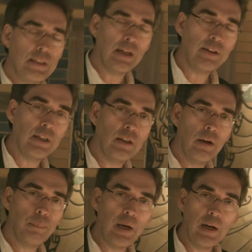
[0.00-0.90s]
the idea.
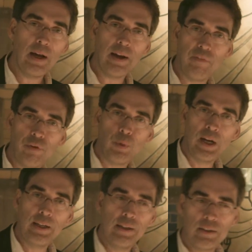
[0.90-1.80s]
Berlage and
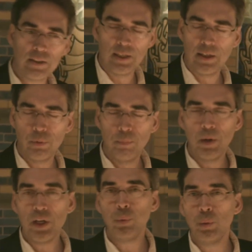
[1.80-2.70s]
Verwij said,
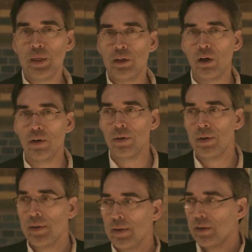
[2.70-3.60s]
money will be gone.
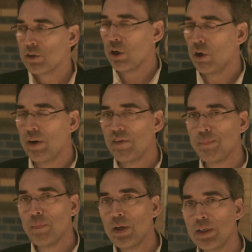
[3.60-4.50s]
So if
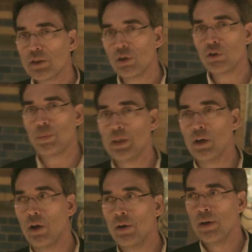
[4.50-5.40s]
money is going to be
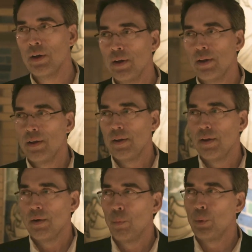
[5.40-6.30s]
gone,
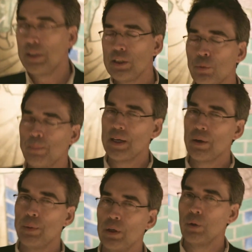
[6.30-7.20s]
we need to make
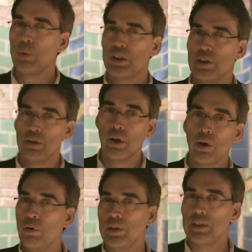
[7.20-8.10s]
a building which is not
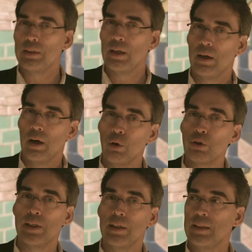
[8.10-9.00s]
only
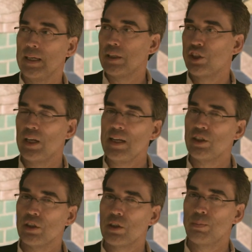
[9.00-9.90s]
hosting the
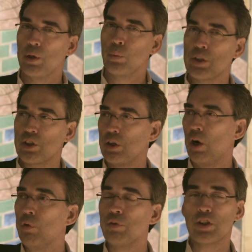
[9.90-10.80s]
exchanges, but which
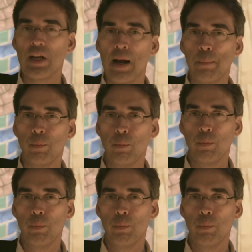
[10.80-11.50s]
over time